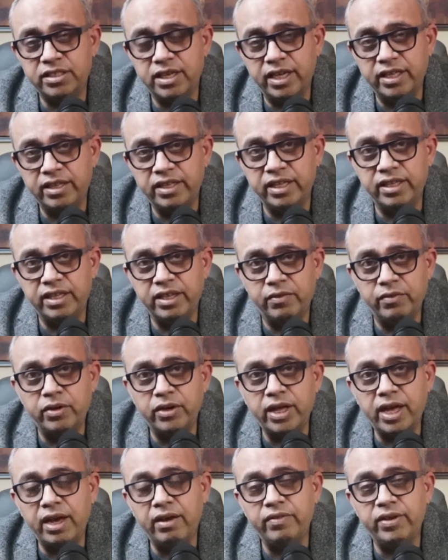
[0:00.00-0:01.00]
I think they would
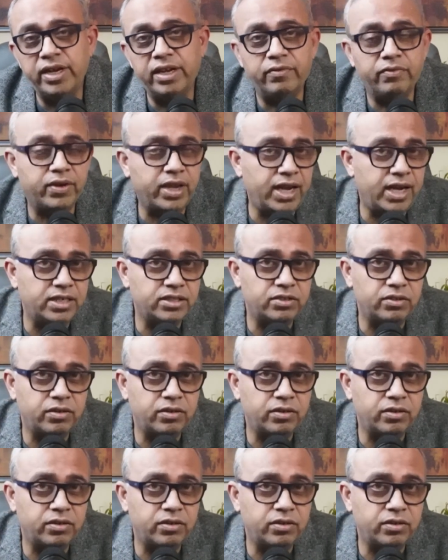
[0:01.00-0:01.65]
have enough cash to